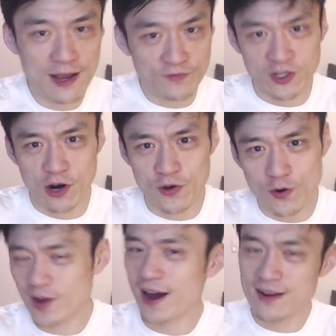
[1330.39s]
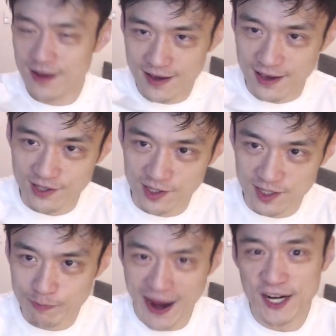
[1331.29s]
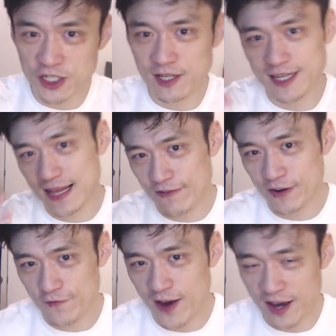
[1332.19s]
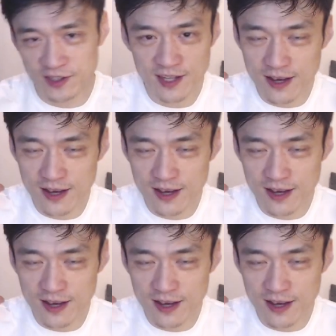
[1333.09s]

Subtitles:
tell you that it's passionate South African fans.